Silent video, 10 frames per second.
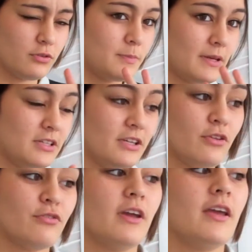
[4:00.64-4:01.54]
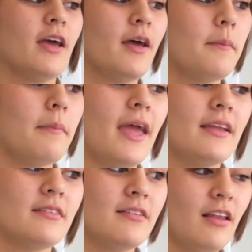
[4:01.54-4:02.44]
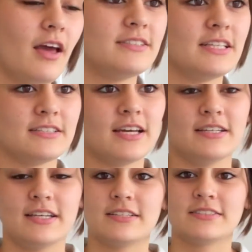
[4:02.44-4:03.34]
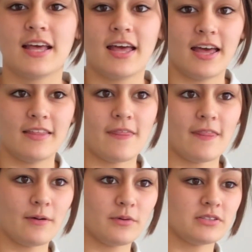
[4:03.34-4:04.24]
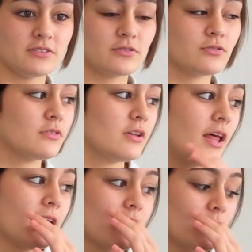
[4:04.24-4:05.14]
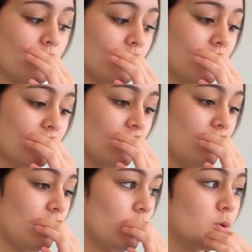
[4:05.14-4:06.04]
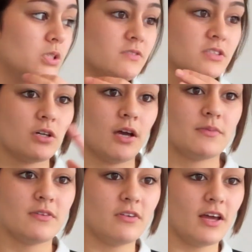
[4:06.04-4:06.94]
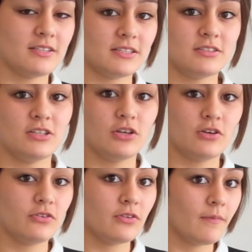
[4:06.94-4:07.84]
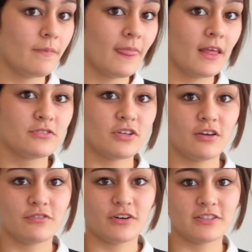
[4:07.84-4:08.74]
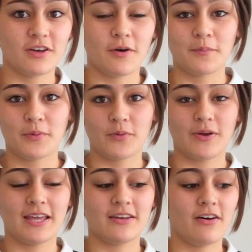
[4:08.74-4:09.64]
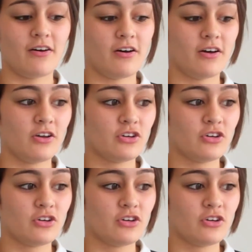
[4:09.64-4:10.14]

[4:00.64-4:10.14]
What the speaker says: especially the three main lighting techniques. And then there was we were given all different types of lighting to use. So for example, in our